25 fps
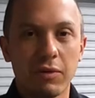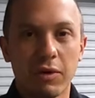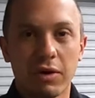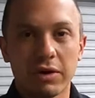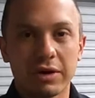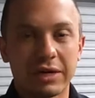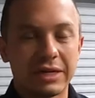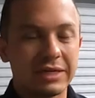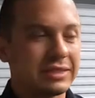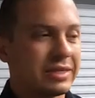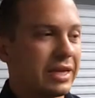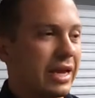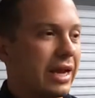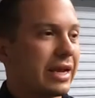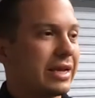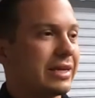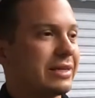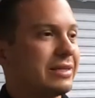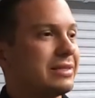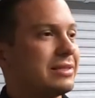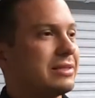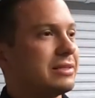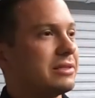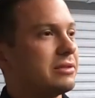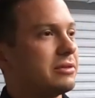work,
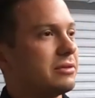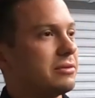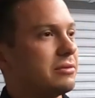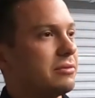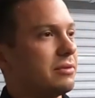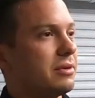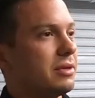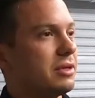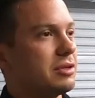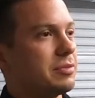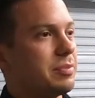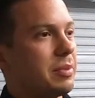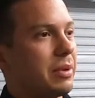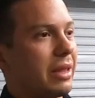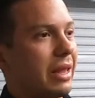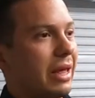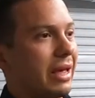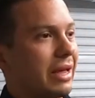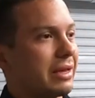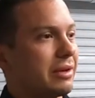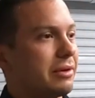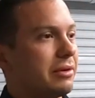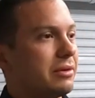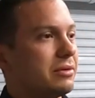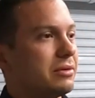it's been
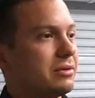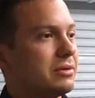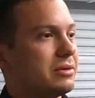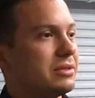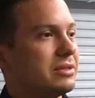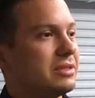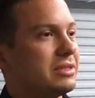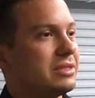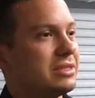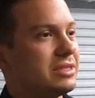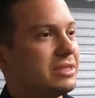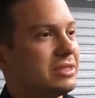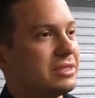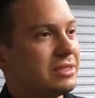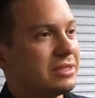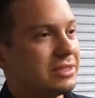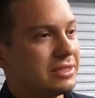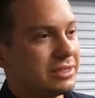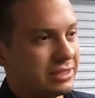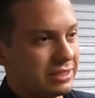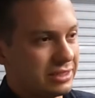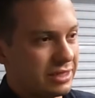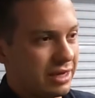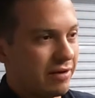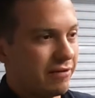like
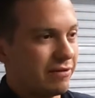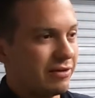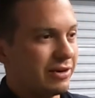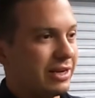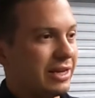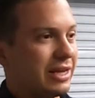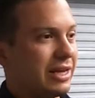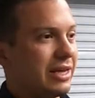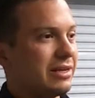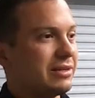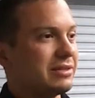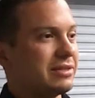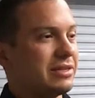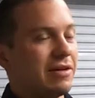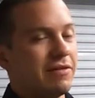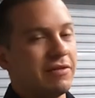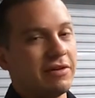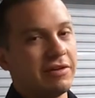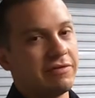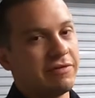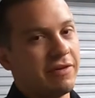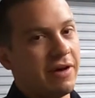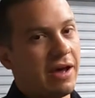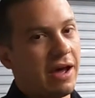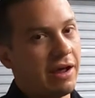70,
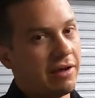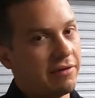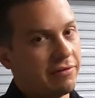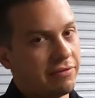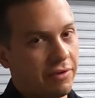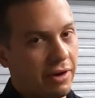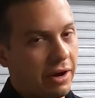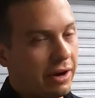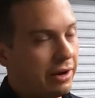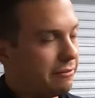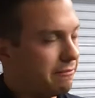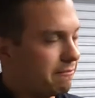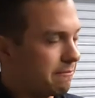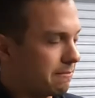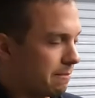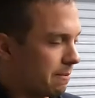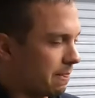75, right?